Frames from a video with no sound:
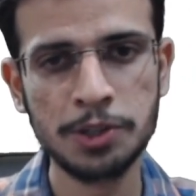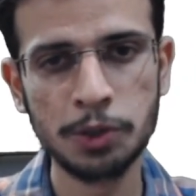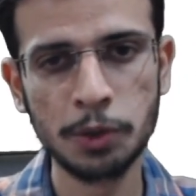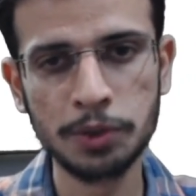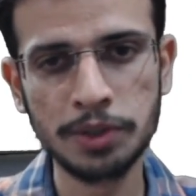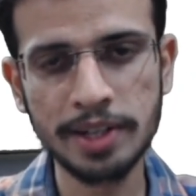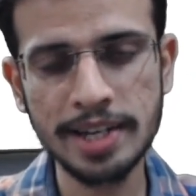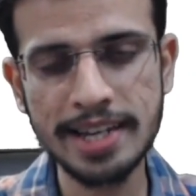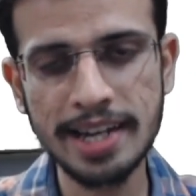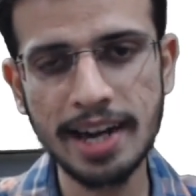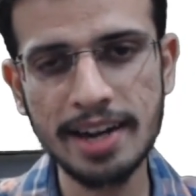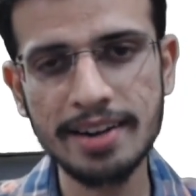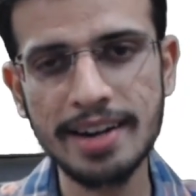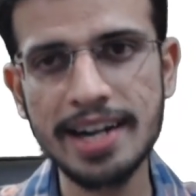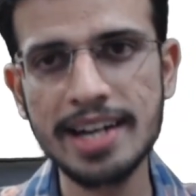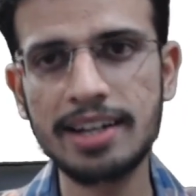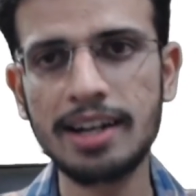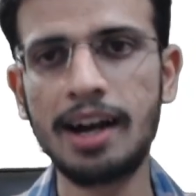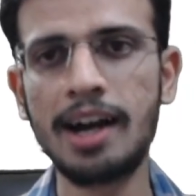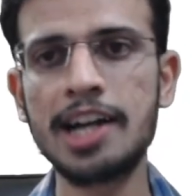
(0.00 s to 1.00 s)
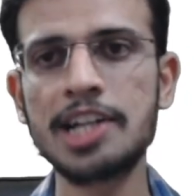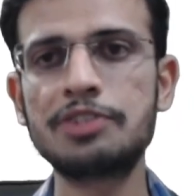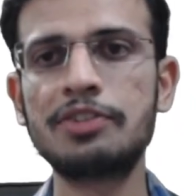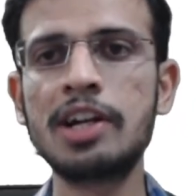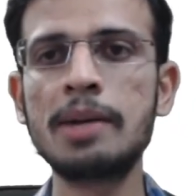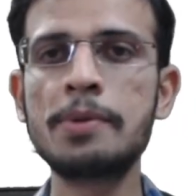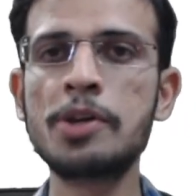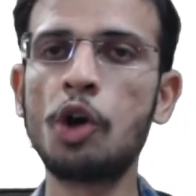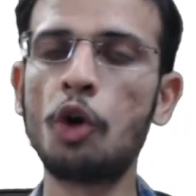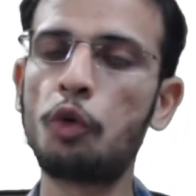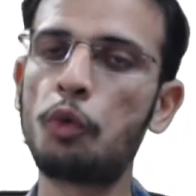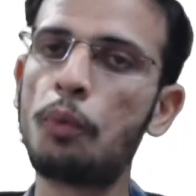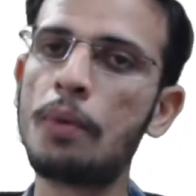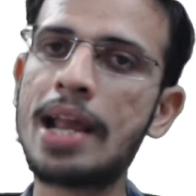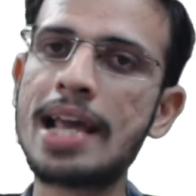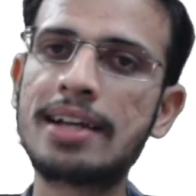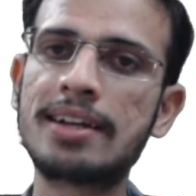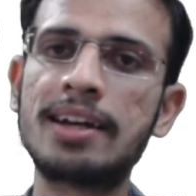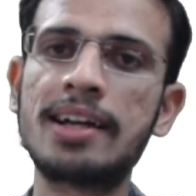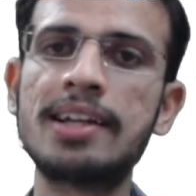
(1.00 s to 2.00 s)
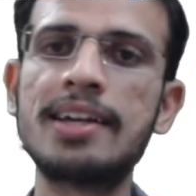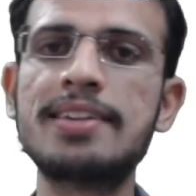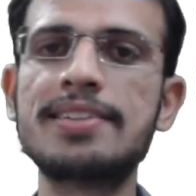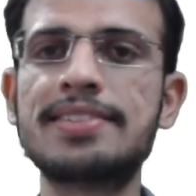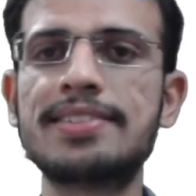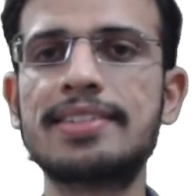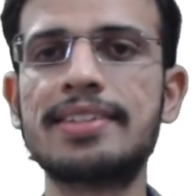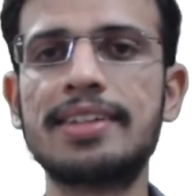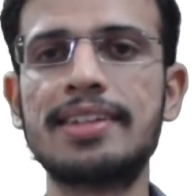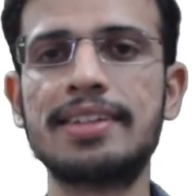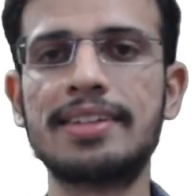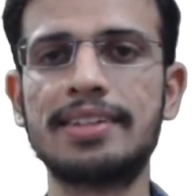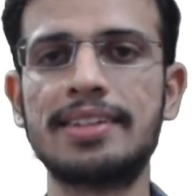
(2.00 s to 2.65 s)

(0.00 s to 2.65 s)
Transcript: So 300 cars will be of black colors,